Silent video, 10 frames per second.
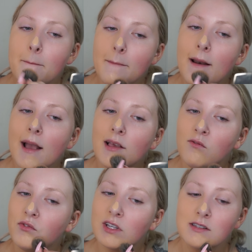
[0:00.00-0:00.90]
But I
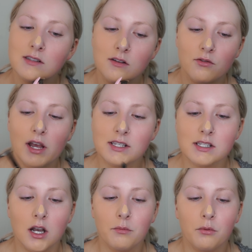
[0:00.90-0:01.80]
can fix the
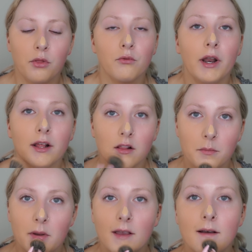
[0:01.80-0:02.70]
rest up with regular
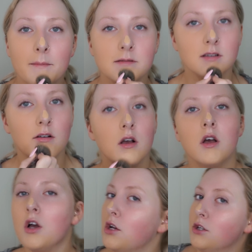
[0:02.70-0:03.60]
makeup, so
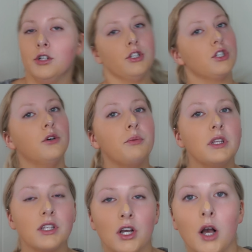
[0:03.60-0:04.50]
don't be
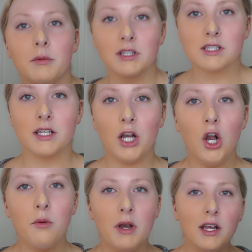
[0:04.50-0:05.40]
in the comments like,
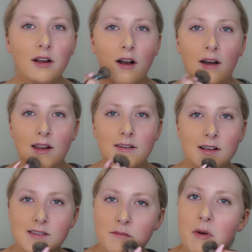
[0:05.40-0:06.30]
oh my god, it
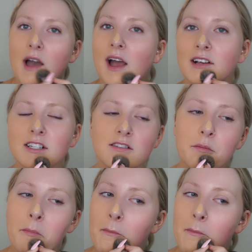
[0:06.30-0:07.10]
doesn't match.